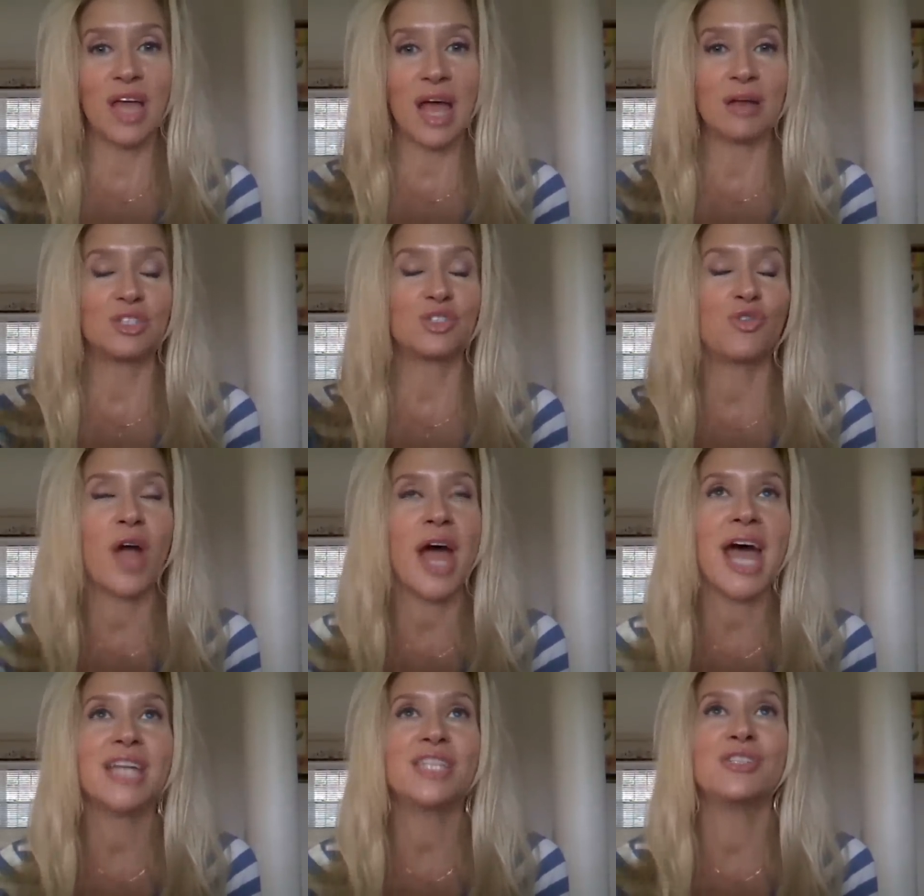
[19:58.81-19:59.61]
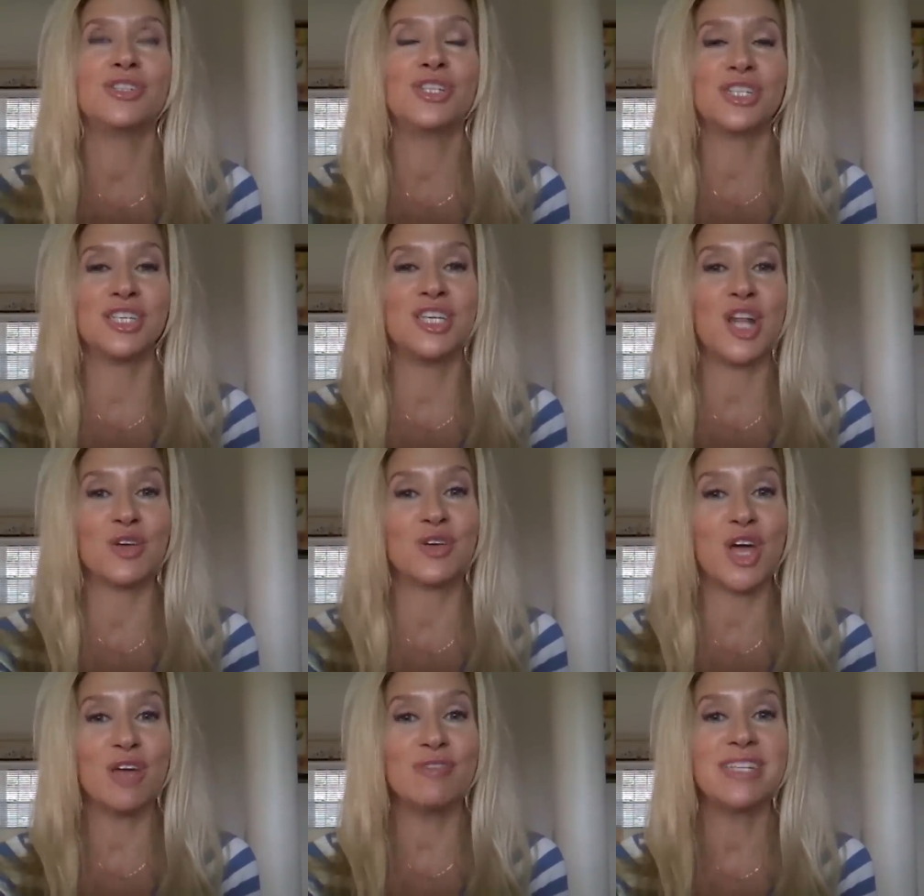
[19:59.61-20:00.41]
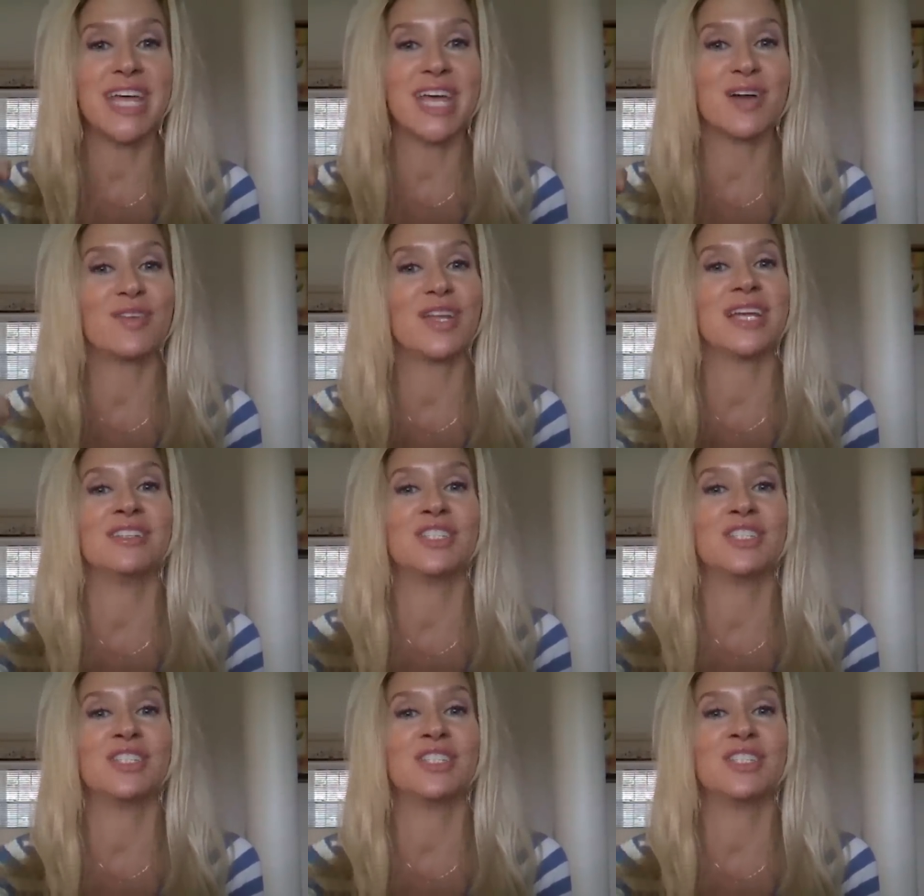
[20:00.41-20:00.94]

I try to just, you know, go down